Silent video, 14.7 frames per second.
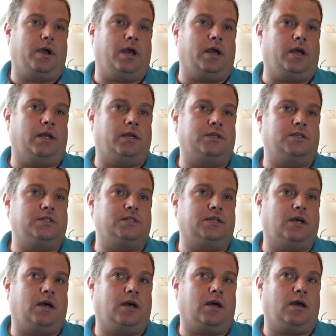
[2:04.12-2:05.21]
And
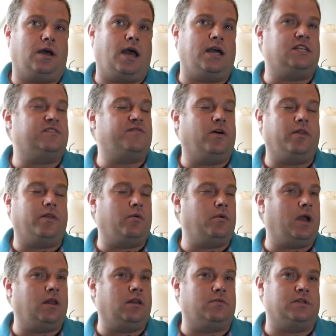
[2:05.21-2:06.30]
I just felt that we
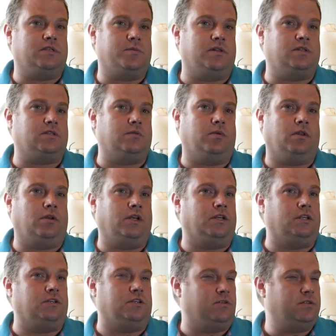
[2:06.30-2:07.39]
had the responsibility
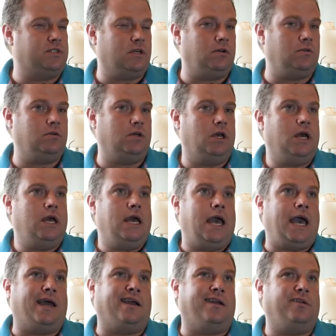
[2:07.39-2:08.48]
to do so.
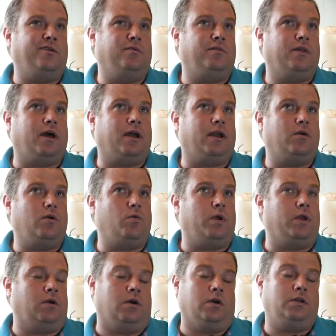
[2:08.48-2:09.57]
And I knew that
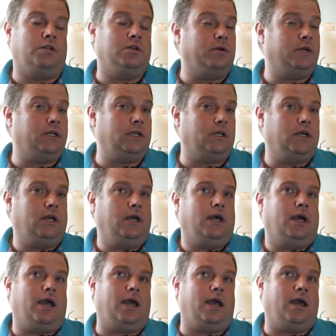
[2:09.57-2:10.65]
we could do it.
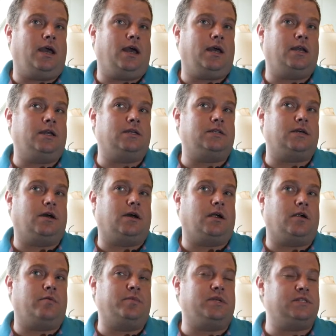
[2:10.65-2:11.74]
And
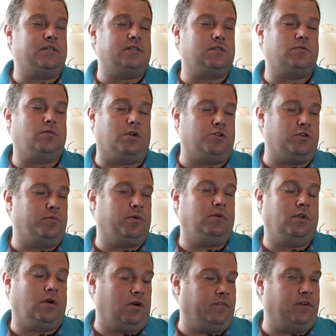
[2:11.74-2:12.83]
our business
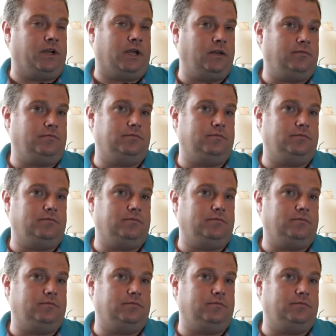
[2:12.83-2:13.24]
quadrupled overnight.